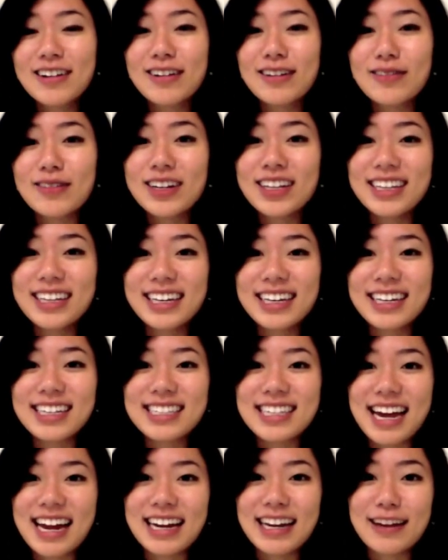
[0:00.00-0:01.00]
really
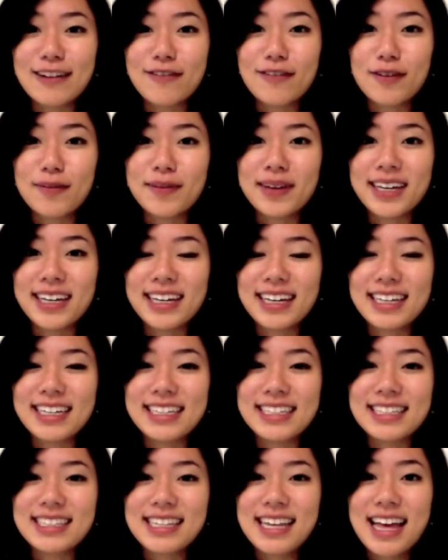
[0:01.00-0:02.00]
exciting for me
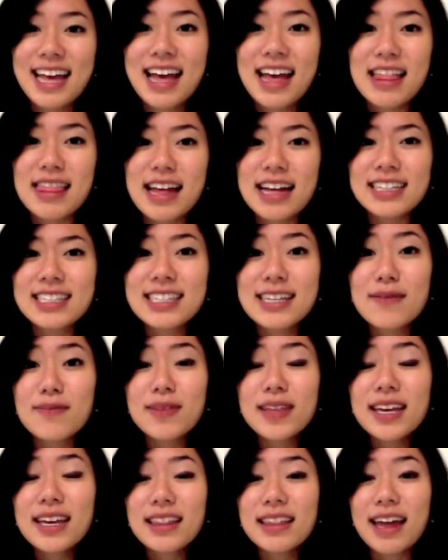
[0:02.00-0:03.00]
because that's
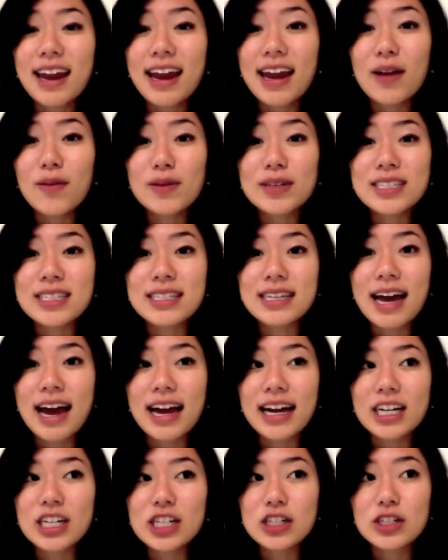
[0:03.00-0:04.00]
something that I was
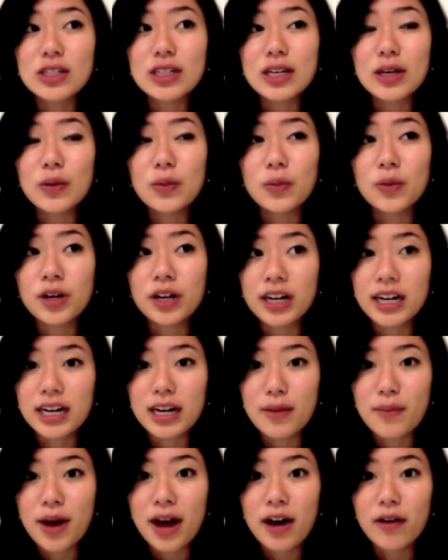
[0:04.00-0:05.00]
actually worried
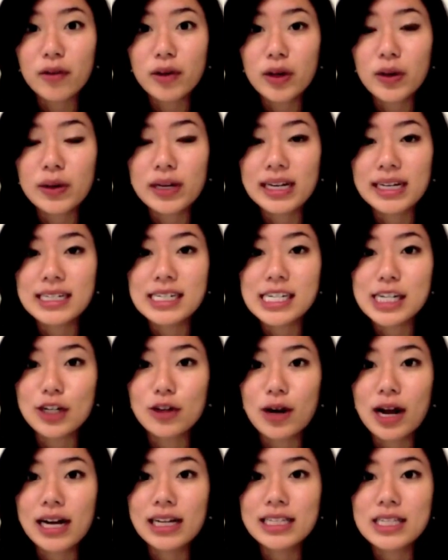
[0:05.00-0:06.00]
about going into
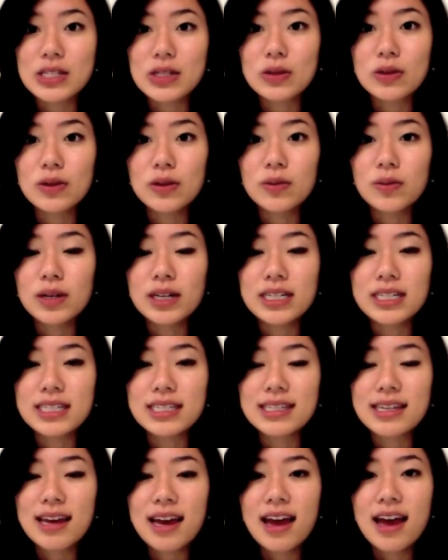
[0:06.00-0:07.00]
grad school, was
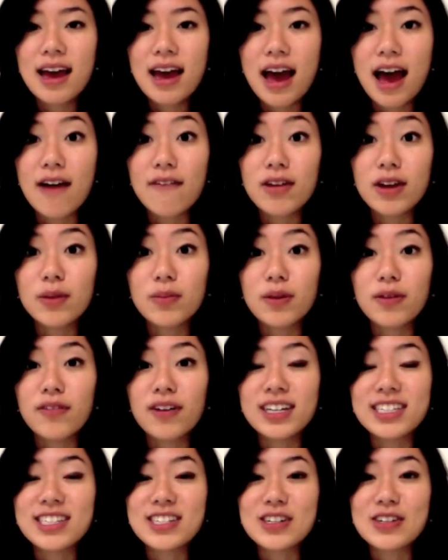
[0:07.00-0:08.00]
having
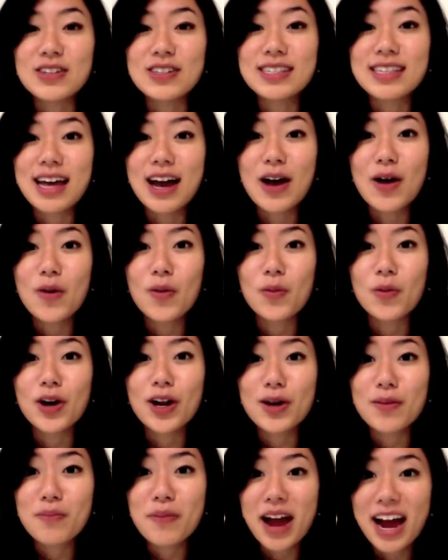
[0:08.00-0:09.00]
professors that
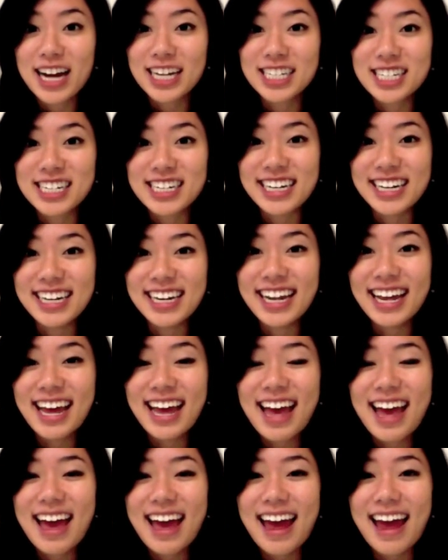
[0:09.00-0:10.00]
weren't passionate,
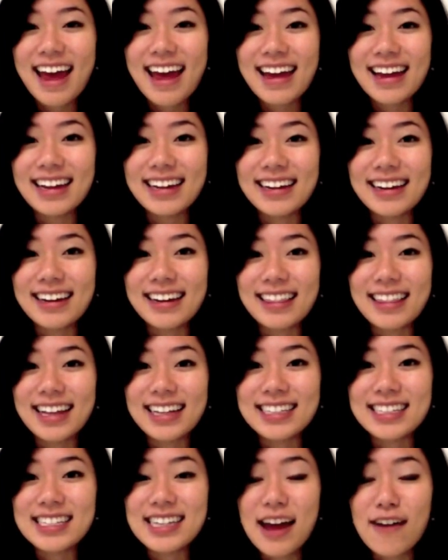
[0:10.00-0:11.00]
and
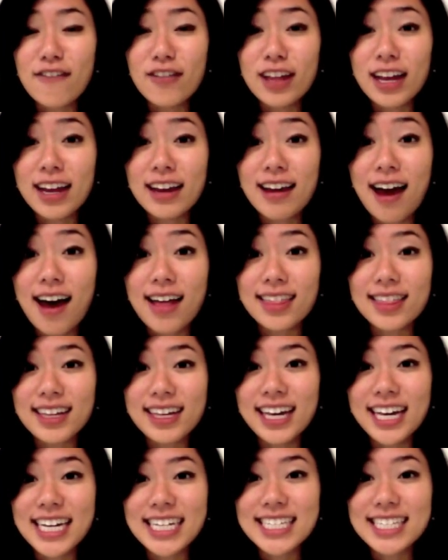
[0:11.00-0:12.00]
that's definitely not the
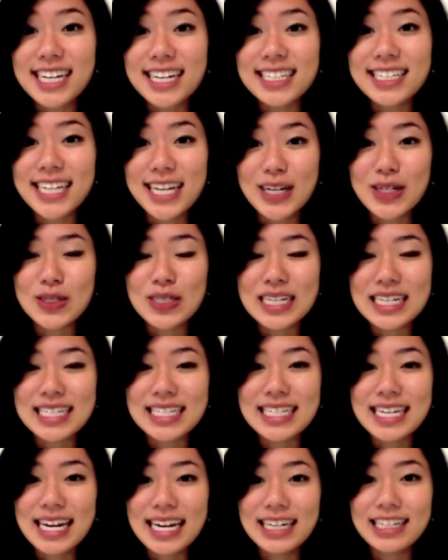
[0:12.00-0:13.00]
case at San Jose
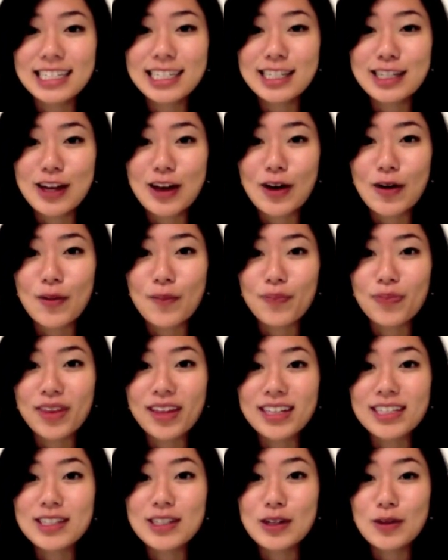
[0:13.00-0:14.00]
State. So
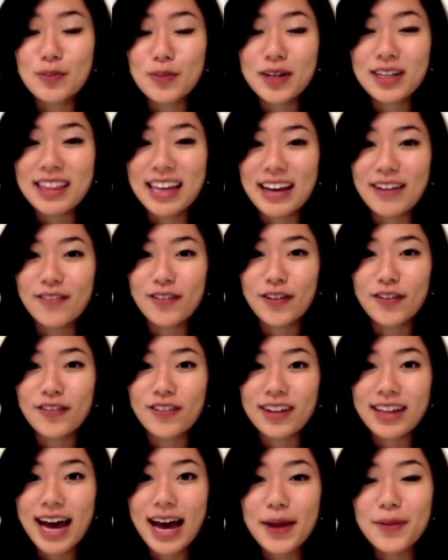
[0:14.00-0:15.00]
super thankful
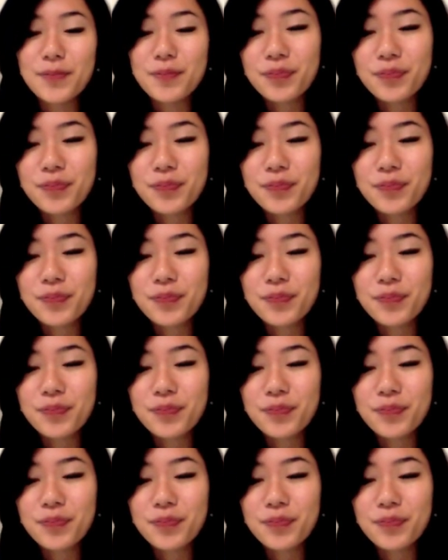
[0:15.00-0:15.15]
for that.